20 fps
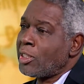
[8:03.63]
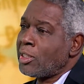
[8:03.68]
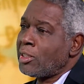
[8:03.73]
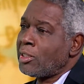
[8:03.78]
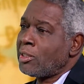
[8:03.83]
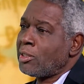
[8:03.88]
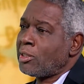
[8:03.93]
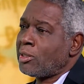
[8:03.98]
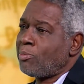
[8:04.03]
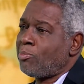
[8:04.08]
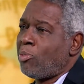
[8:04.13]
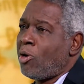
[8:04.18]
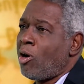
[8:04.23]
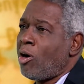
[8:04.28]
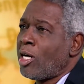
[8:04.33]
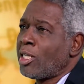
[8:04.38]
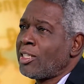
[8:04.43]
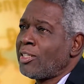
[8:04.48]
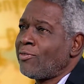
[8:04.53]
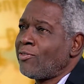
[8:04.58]
And it's a
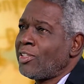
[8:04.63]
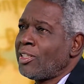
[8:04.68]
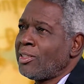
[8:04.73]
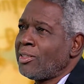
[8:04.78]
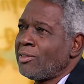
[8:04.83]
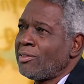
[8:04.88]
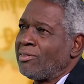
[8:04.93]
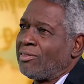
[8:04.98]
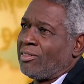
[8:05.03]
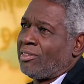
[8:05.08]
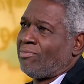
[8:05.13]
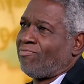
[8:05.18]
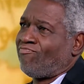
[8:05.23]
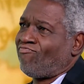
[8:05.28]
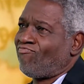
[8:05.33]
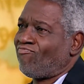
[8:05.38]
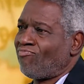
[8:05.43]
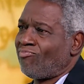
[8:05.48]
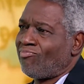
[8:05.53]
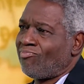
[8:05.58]
part of it is,
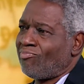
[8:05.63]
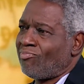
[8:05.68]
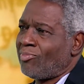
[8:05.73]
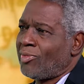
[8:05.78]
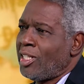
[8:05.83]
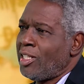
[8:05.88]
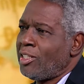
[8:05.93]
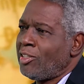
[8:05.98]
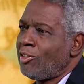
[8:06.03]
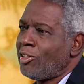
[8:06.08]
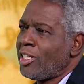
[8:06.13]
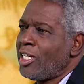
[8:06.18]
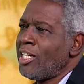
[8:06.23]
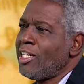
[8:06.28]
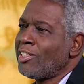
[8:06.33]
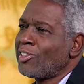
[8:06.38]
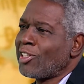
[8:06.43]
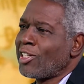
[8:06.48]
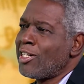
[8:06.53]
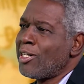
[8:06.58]
you know,
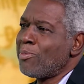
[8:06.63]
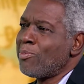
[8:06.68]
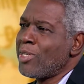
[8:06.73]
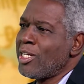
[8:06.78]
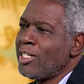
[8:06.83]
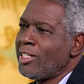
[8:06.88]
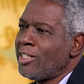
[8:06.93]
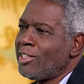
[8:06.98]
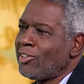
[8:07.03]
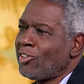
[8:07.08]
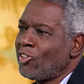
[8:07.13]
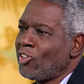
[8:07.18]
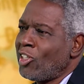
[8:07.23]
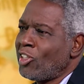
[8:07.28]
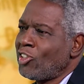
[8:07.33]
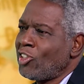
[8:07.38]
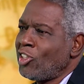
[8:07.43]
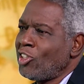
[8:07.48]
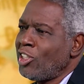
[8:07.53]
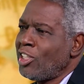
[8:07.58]
kids come in at
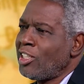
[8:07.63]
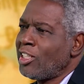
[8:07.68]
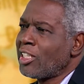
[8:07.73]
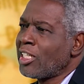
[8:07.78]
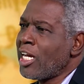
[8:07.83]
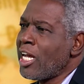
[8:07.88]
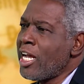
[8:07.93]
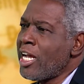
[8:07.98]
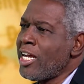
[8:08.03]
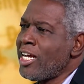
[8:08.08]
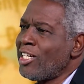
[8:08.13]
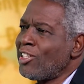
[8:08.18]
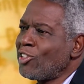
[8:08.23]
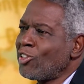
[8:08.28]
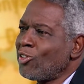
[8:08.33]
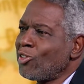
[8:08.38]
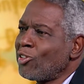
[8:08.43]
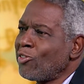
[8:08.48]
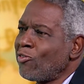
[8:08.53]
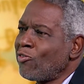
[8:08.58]
such a young age,
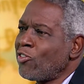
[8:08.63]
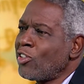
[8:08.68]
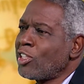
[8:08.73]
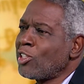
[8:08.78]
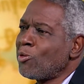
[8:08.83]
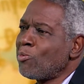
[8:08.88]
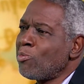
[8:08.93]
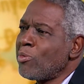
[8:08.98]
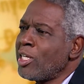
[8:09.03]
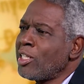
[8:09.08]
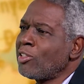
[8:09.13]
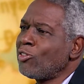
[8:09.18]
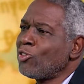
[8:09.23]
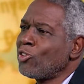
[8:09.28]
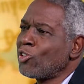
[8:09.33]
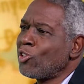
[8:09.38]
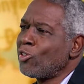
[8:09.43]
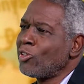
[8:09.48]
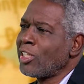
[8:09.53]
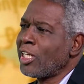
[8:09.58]
so the
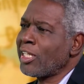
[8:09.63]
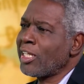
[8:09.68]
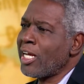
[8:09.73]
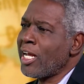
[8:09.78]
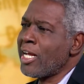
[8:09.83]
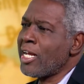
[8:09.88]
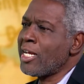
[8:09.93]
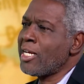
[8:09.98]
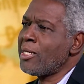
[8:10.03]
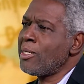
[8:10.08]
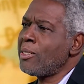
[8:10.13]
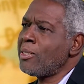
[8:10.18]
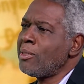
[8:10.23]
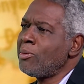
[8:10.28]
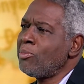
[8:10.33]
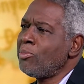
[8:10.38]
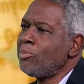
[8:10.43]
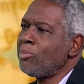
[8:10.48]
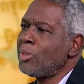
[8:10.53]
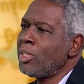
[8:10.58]
fundamentals on the
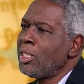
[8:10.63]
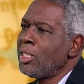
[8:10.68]
game